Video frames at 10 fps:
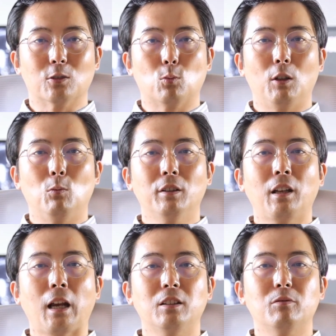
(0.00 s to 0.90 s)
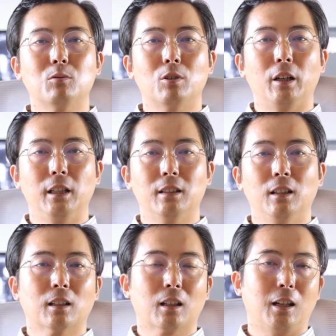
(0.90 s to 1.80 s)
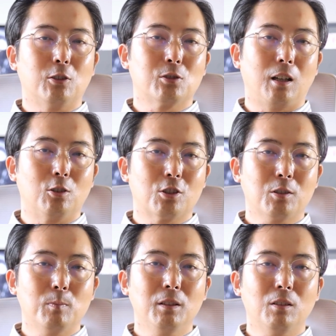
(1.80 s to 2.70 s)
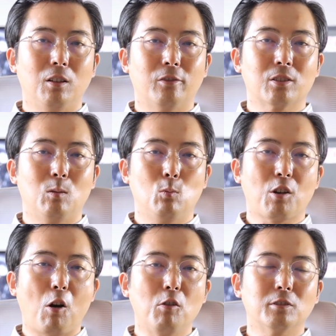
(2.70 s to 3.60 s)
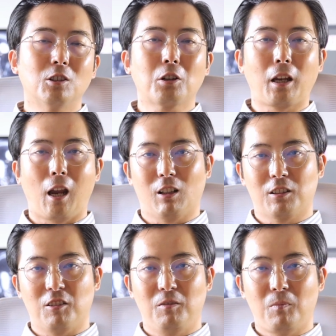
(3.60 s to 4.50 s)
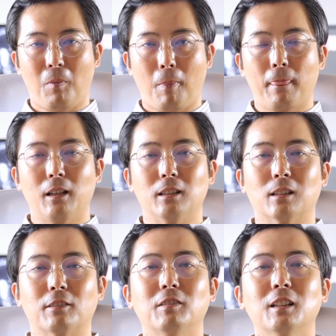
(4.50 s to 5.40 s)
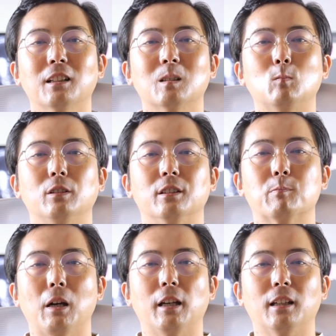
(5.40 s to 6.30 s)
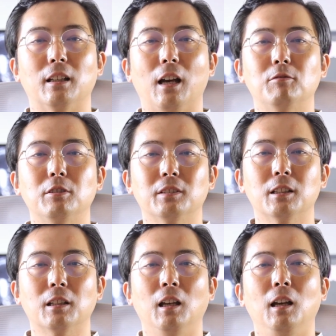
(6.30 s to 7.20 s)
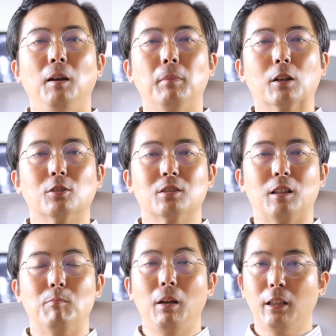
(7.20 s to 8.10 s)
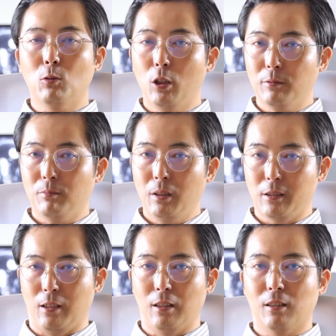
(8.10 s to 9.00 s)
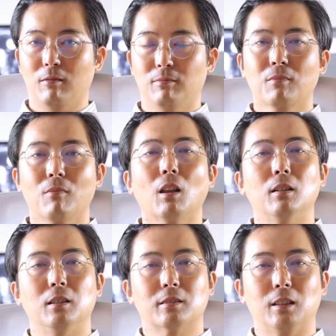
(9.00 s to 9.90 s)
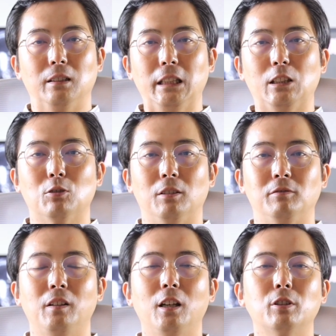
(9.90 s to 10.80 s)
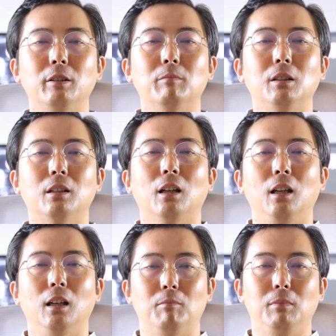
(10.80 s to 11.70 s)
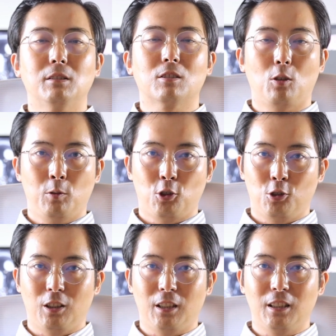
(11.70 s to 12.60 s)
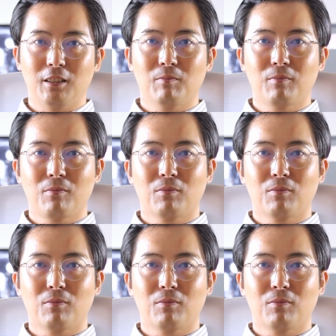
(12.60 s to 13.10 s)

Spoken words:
is when one negative trait clouds our judgment of someone's overall character. It's like thinking someone is bad at everything because they made one mistake. This can lead to unfair treatment and missed opportunities.